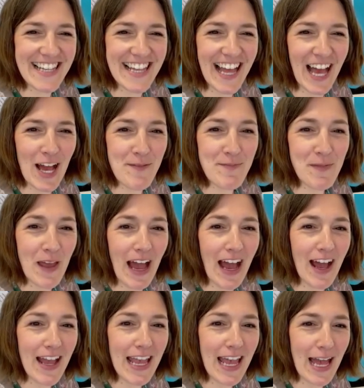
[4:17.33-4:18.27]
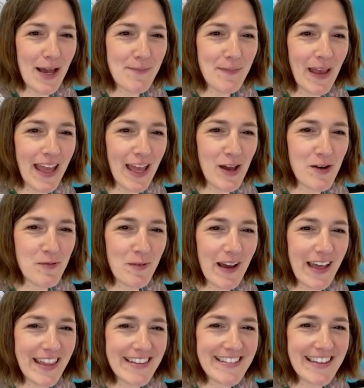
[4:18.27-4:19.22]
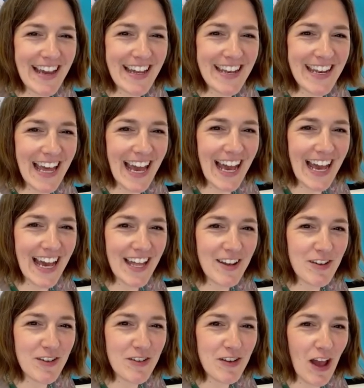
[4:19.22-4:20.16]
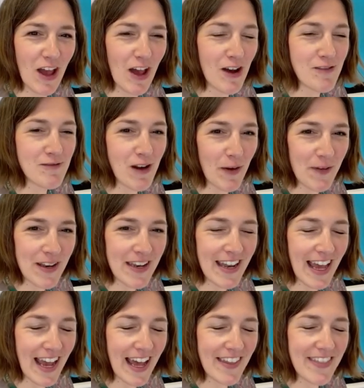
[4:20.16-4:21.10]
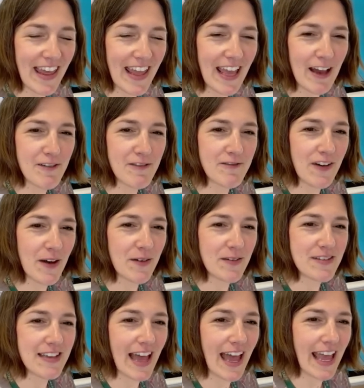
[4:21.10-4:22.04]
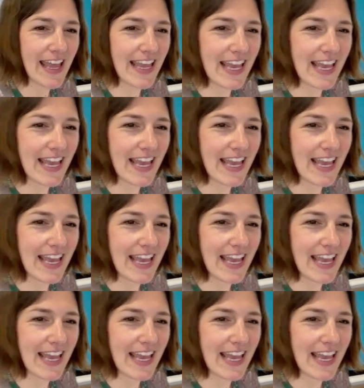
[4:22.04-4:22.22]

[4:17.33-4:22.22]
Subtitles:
I am here with Dan and Rowan, and they have found a